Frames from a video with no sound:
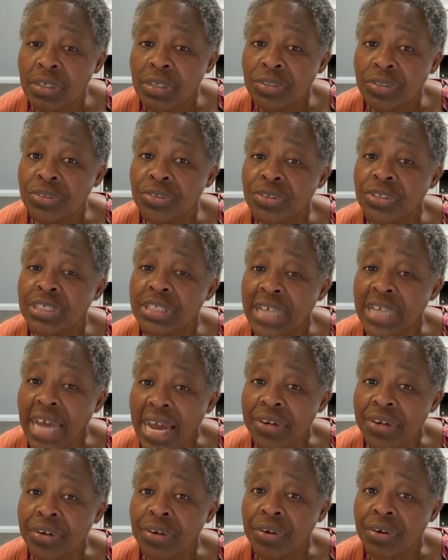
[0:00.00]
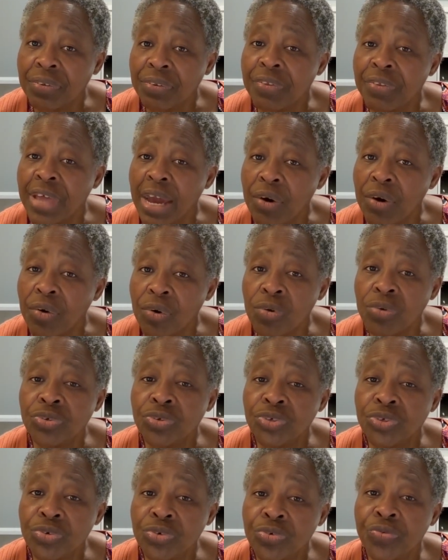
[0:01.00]
to stand on their
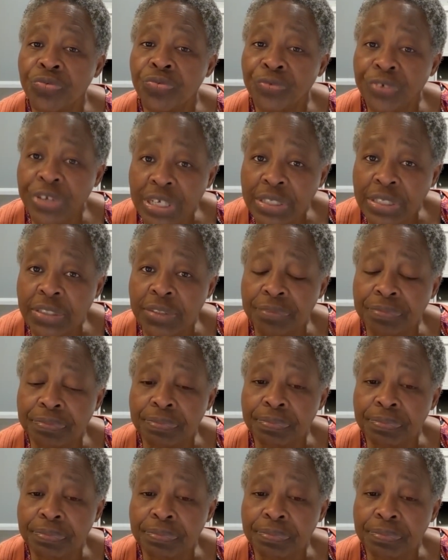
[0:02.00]
own 2 feet